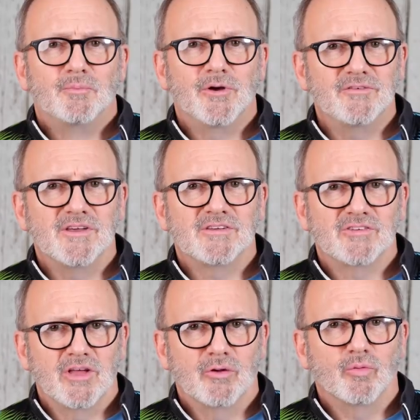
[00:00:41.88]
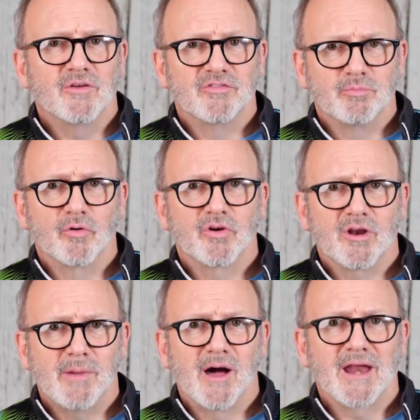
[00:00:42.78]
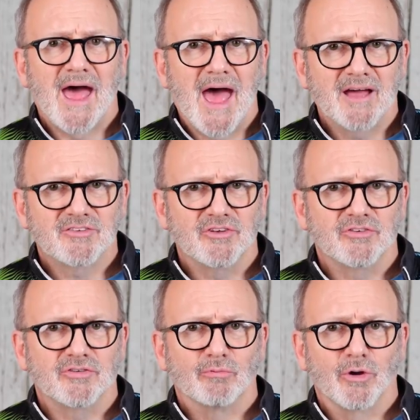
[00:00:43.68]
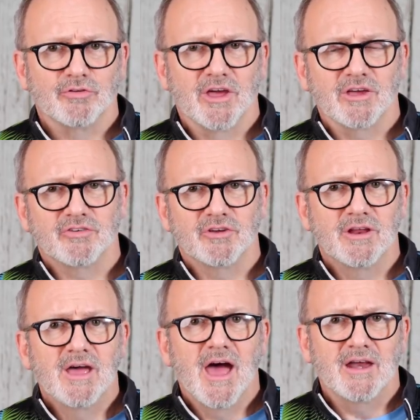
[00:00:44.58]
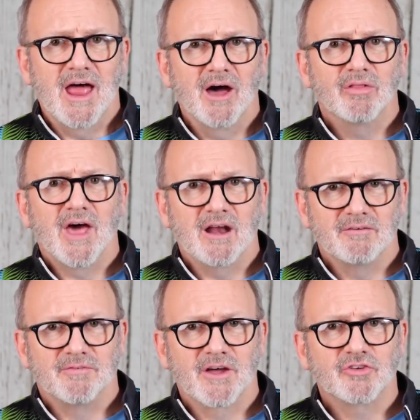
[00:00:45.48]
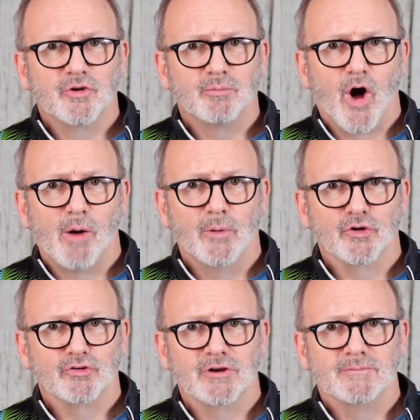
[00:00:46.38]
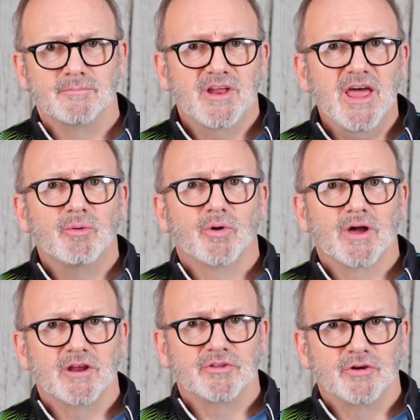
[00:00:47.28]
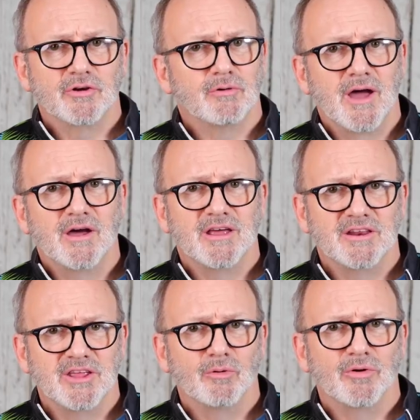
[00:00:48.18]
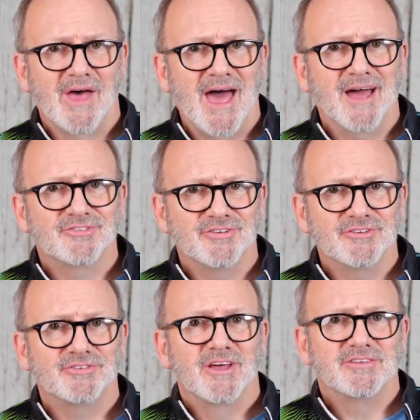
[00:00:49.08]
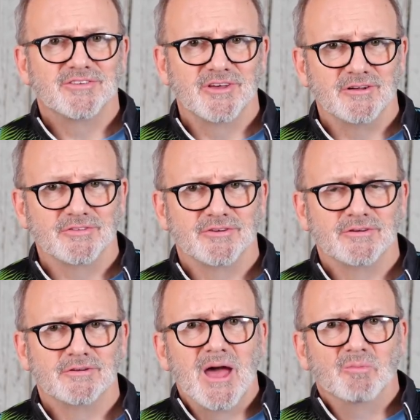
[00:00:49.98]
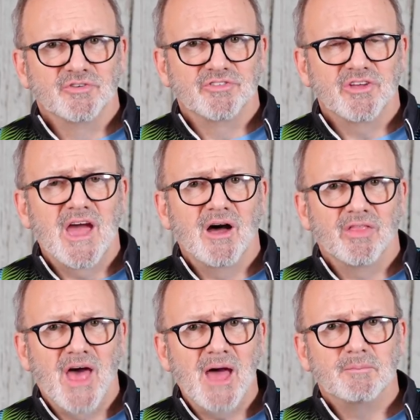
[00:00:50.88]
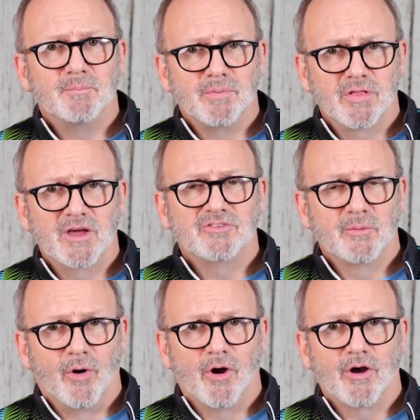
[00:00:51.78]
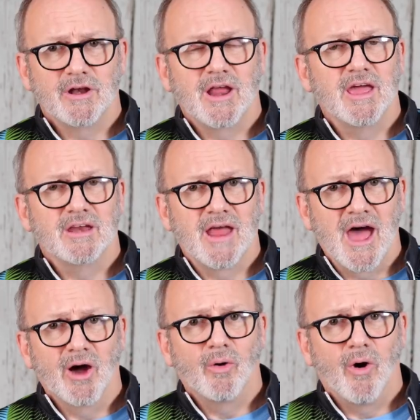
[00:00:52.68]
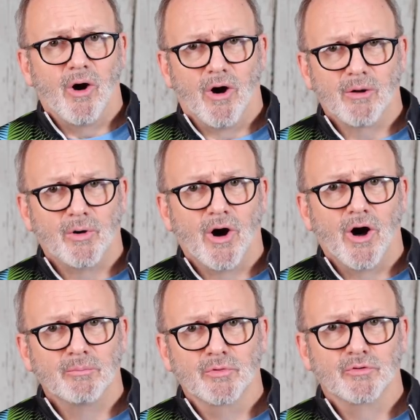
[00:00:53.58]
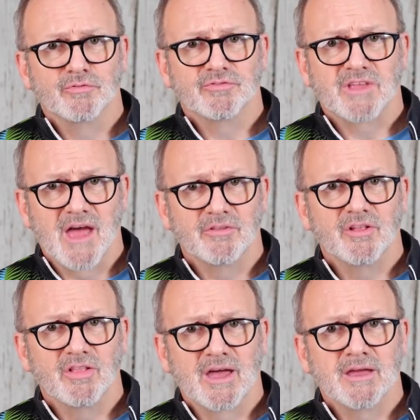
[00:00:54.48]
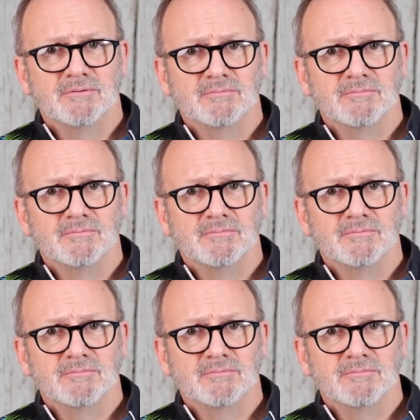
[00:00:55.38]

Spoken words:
Previously, we've spoken about axis rotation and how that affects your ball motion. Today, we're going to turn around and deal with axis tilt, and we'll see how that plays a part in how our ball moves down the lane.